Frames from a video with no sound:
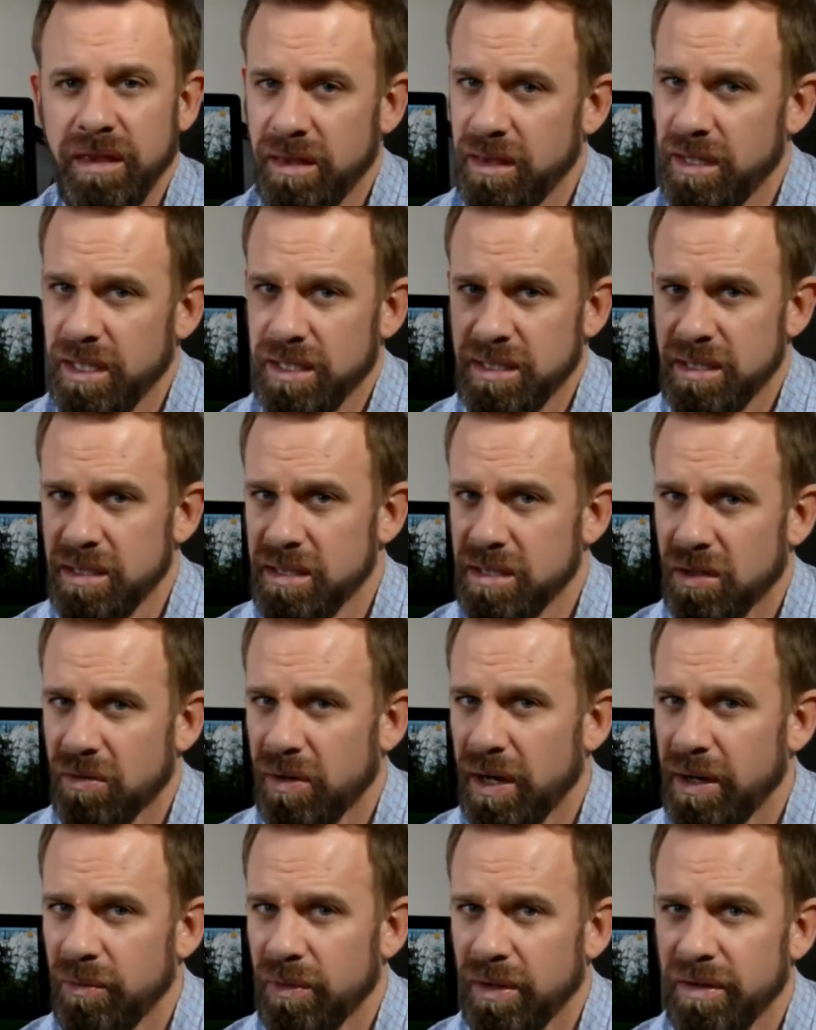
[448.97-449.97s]
this is a
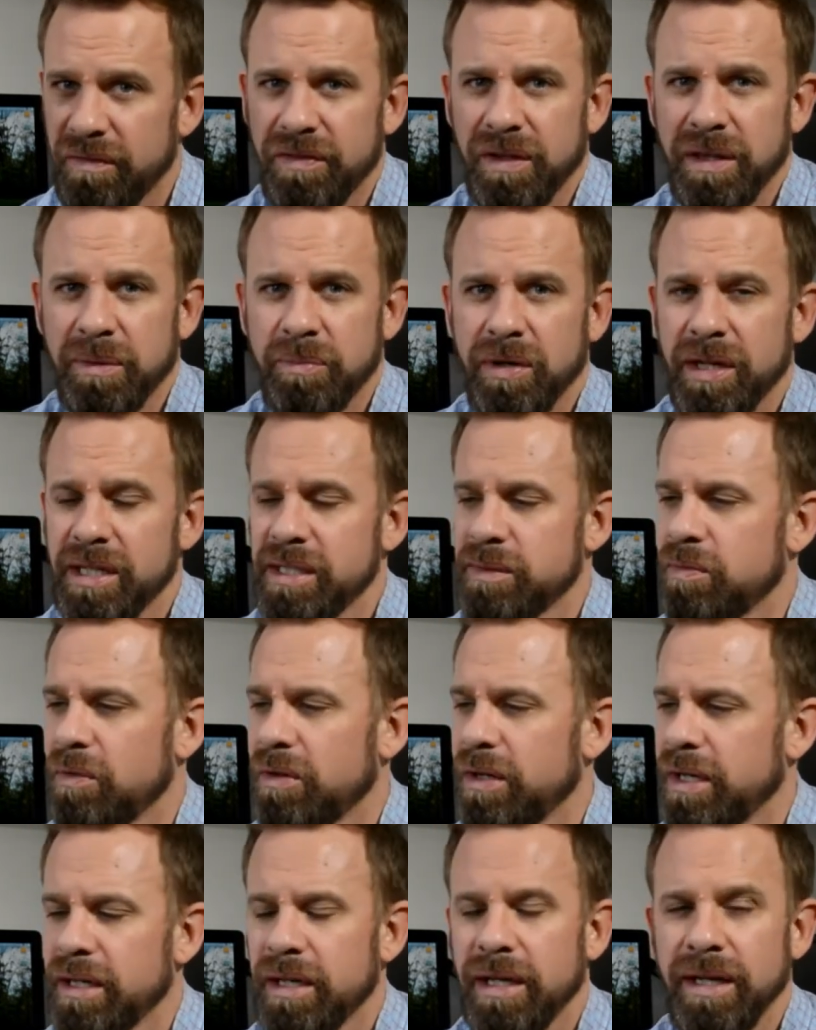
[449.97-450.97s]
great one. For the price
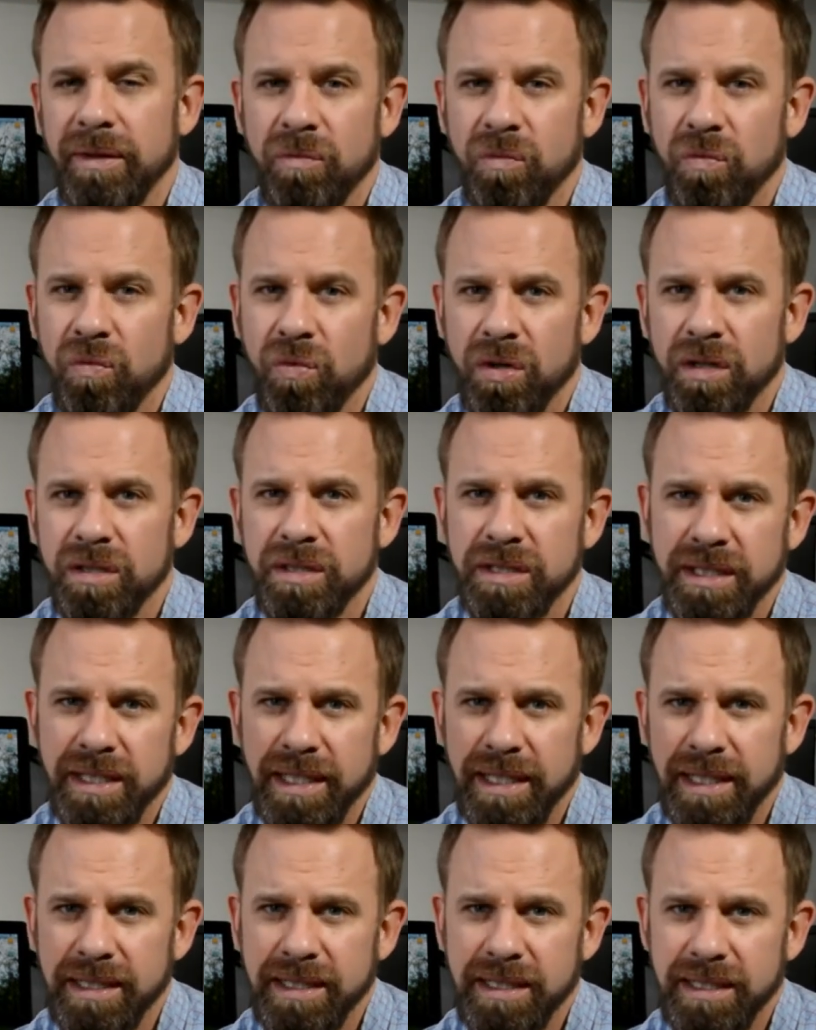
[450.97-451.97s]
point, it
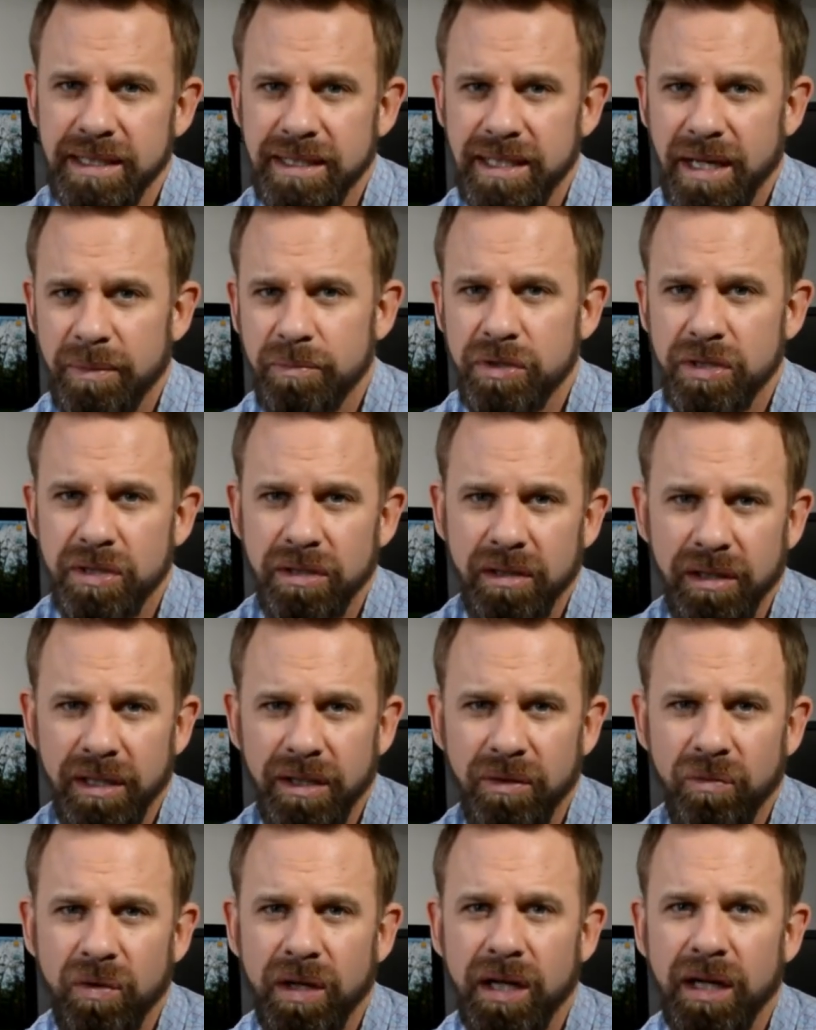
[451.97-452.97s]
works
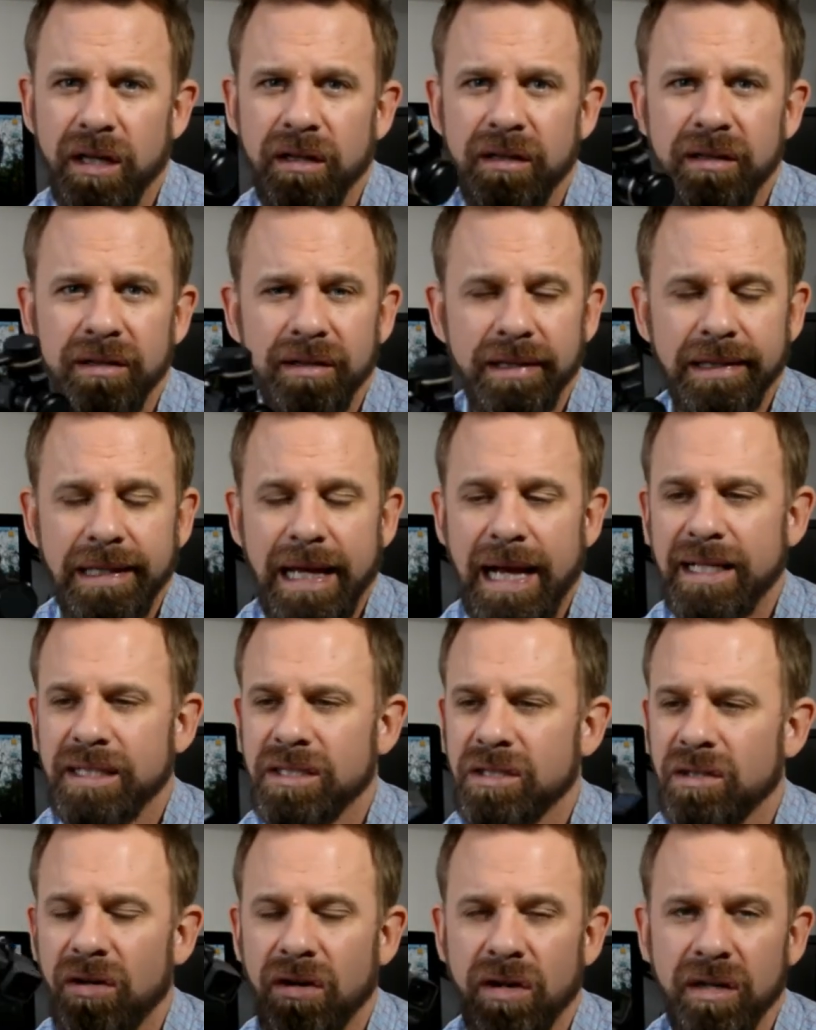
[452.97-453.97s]
exceptionally well,
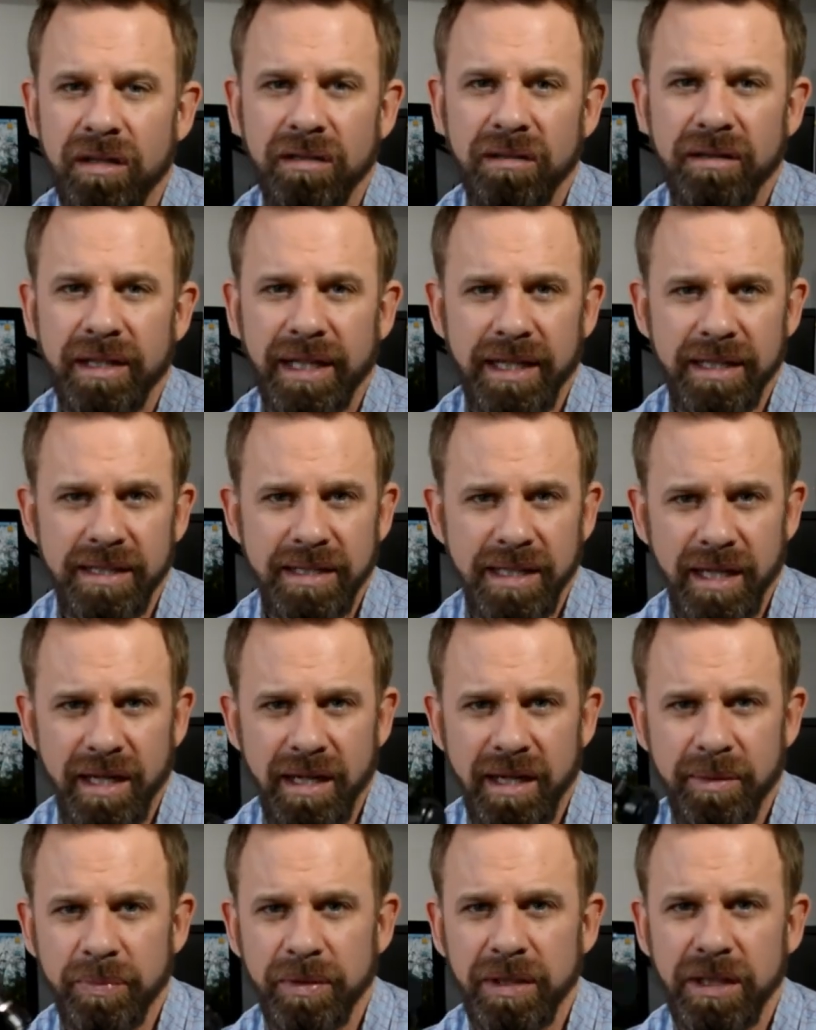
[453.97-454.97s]
lasts long. Like I said, a
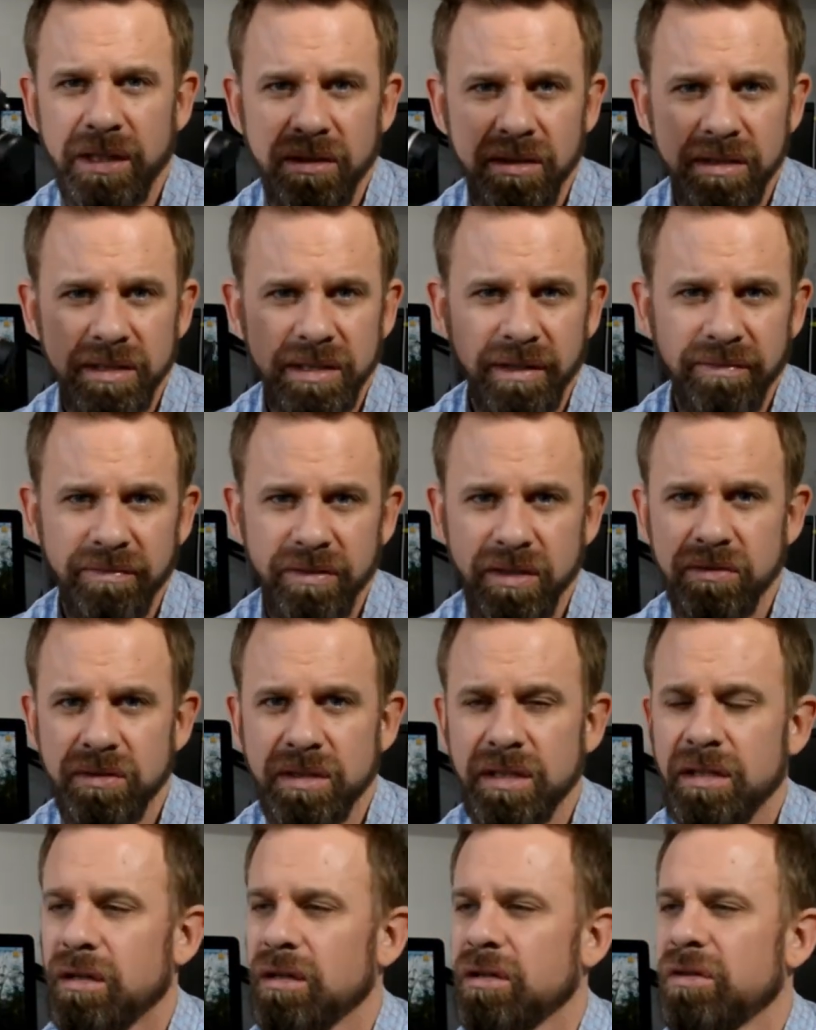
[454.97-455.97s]
couple years, I've
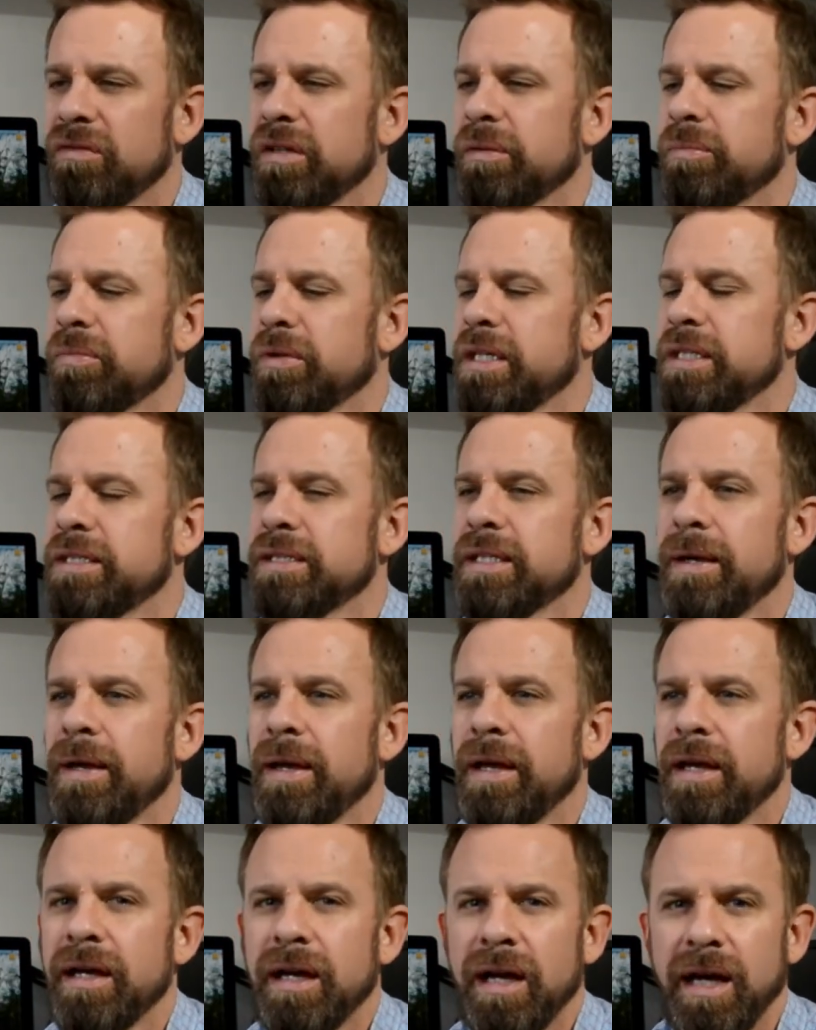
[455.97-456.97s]
used it all over the place.
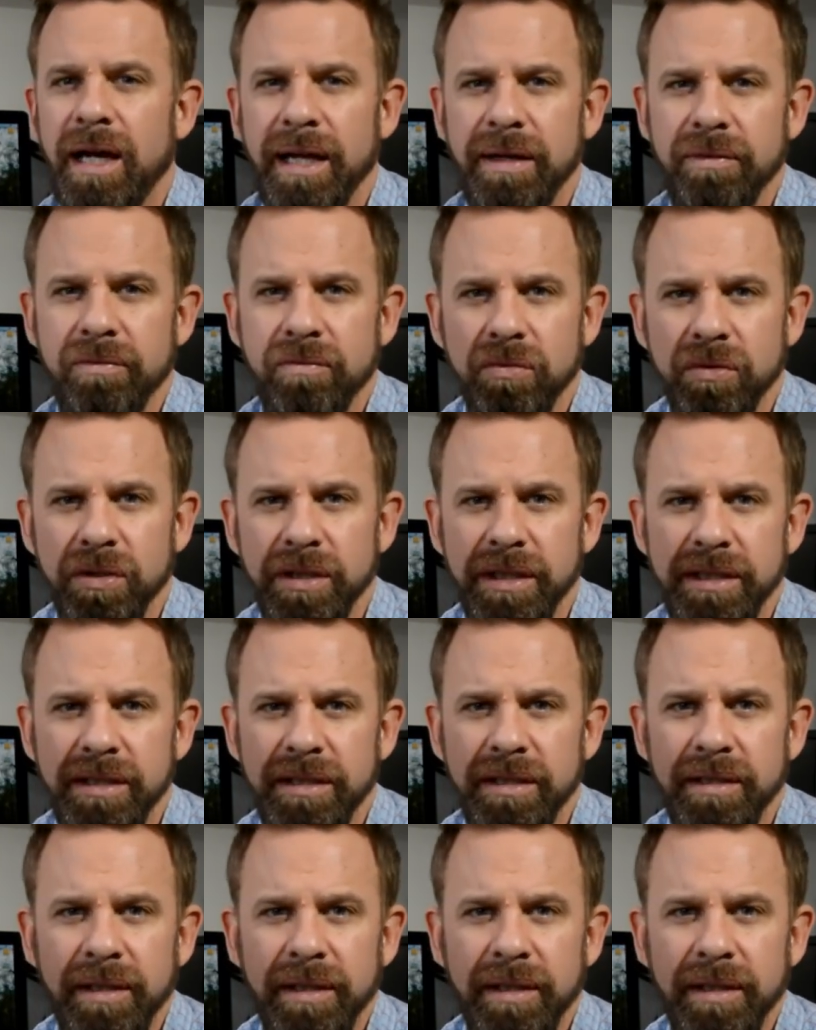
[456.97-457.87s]
I would